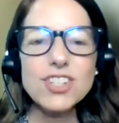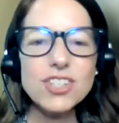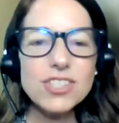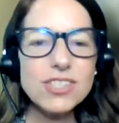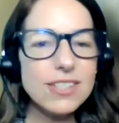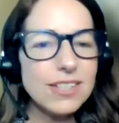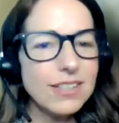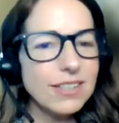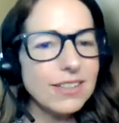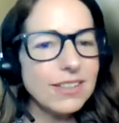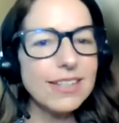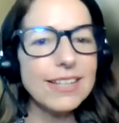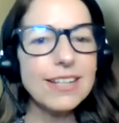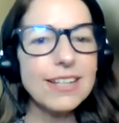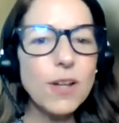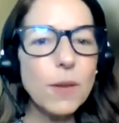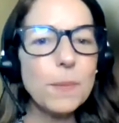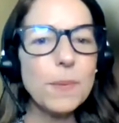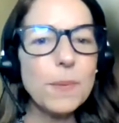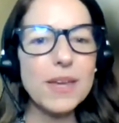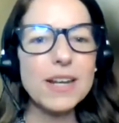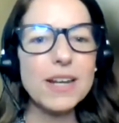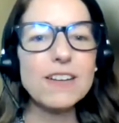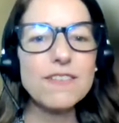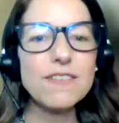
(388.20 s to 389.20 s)
just a
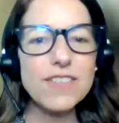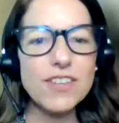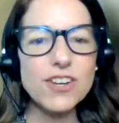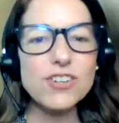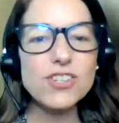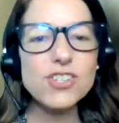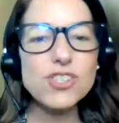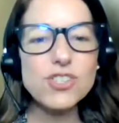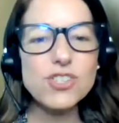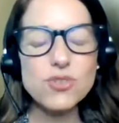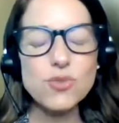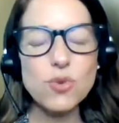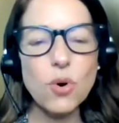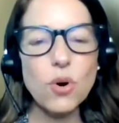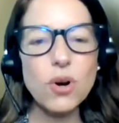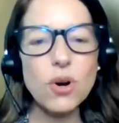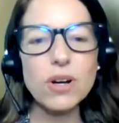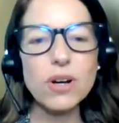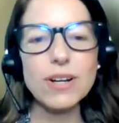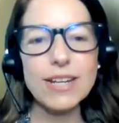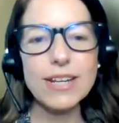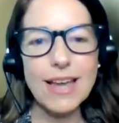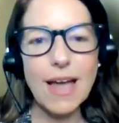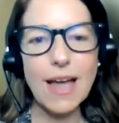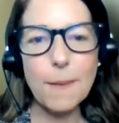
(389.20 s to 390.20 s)
little bit of their
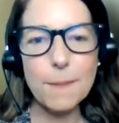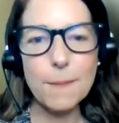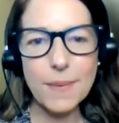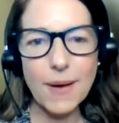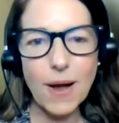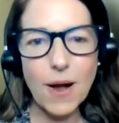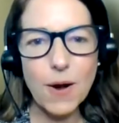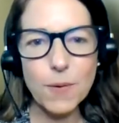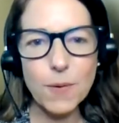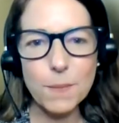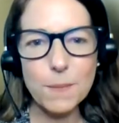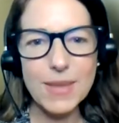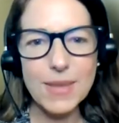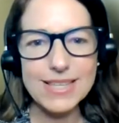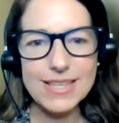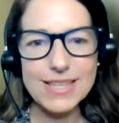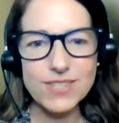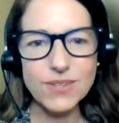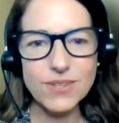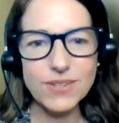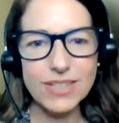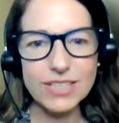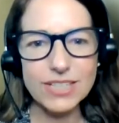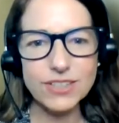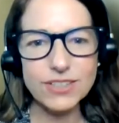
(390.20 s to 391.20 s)
story about
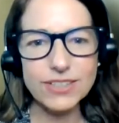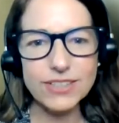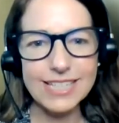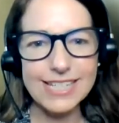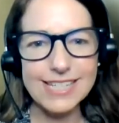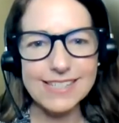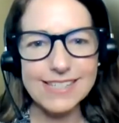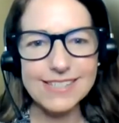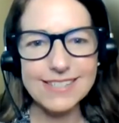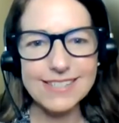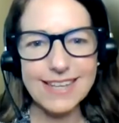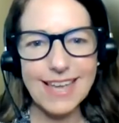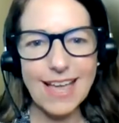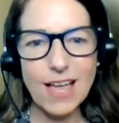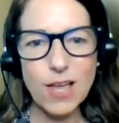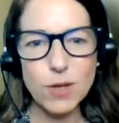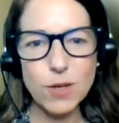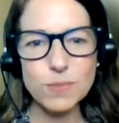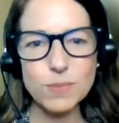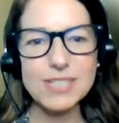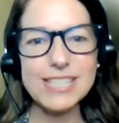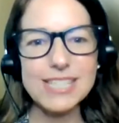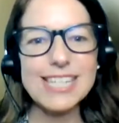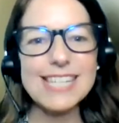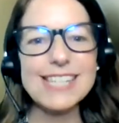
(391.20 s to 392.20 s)
mental illness to
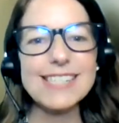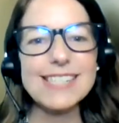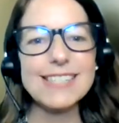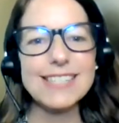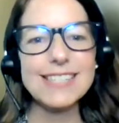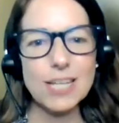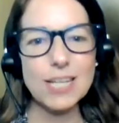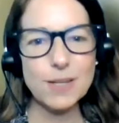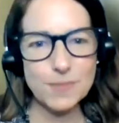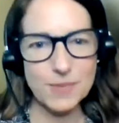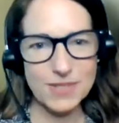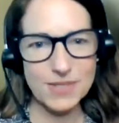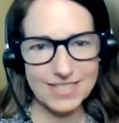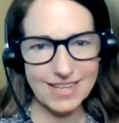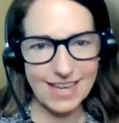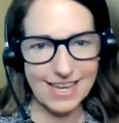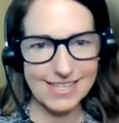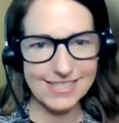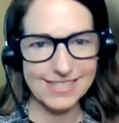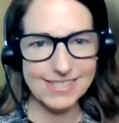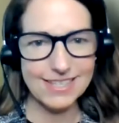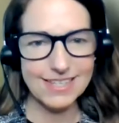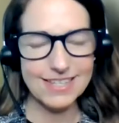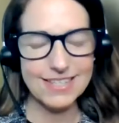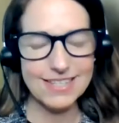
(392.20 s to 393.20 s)
help
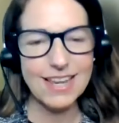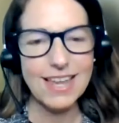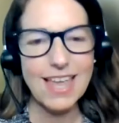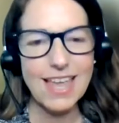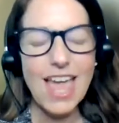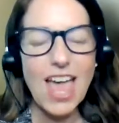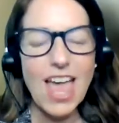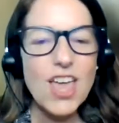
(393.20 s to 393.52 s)
destigmatize it.